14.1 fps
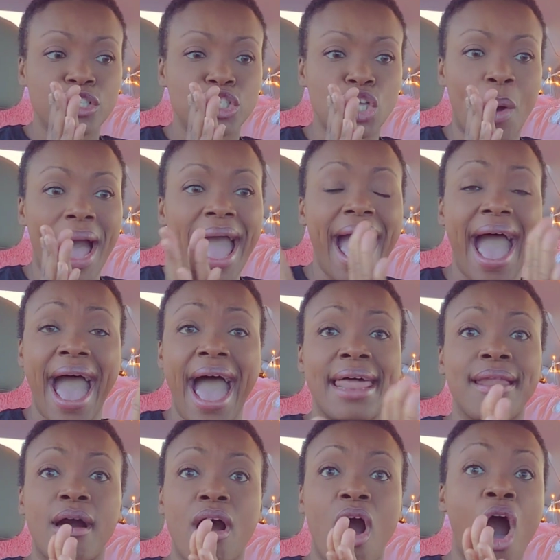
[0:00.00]
So I
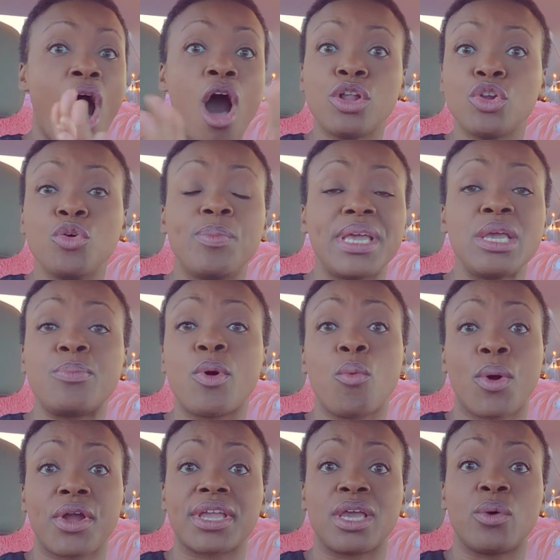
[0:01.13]
had all new people
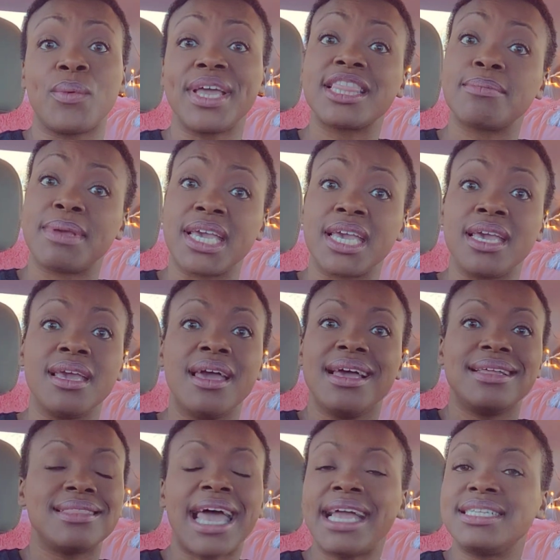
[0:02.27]
working with me
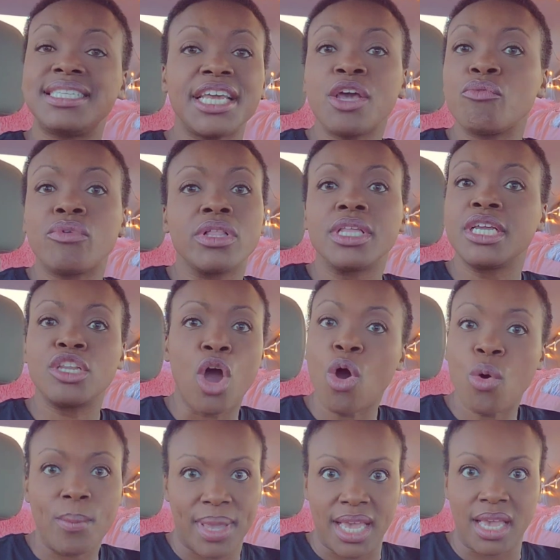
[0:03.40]
that didn't really
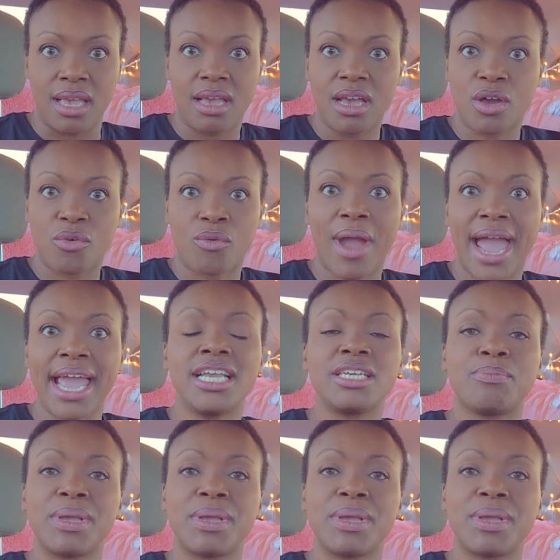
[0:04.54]
know me, right?